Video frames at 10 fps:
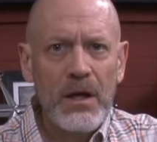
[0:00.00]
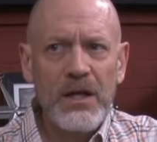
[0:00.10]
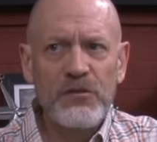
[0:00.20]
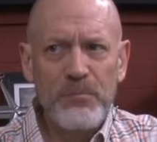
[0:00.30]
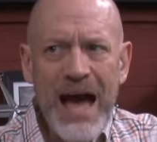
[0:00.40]

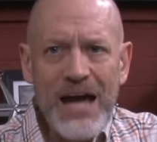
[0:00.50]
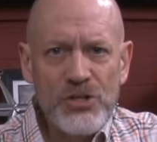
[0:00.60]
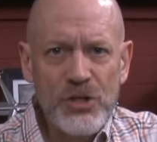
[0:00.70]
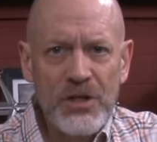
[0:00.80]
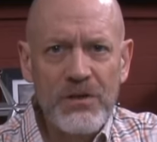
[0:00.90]
is
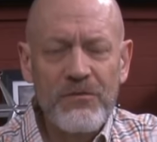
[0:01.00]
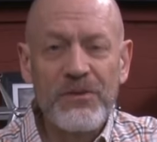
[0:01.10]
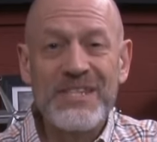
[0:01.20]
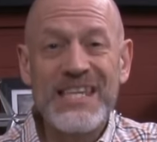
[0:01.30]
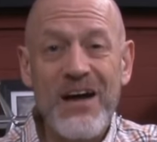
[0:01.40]
passionate
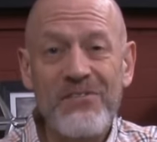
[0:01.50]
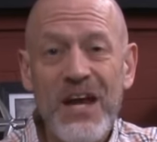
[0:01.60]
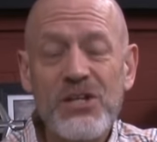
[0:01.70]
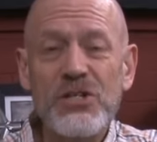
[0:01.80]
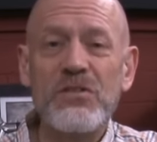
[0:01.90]
for the
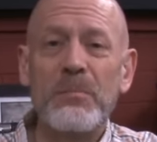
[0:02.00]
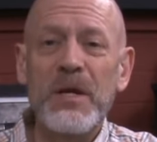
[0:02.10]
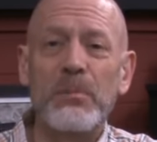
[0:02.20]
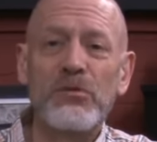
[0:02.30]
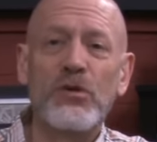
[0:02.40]
salvation of the
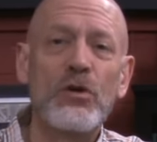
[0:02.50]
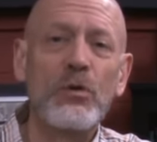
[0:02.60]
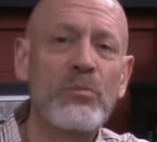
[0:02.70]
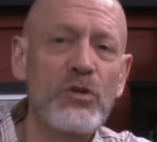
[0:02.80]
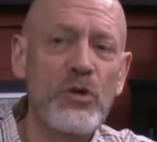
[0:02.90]
people to
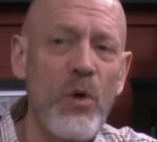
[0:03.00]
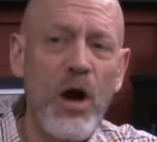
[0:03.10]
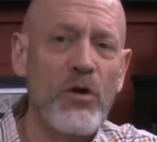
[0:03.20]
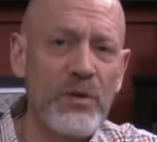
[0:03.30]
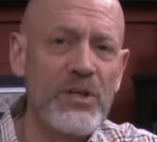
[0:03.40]
whom you
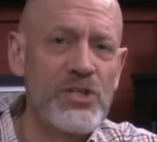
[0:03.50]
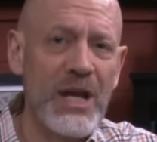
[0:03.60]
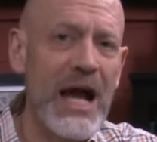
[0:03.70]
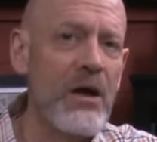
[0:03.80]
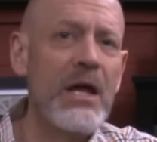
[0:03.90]
are
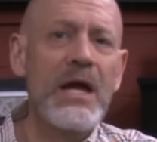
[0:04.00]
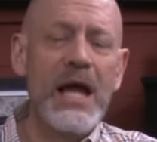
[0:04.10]
reaching out.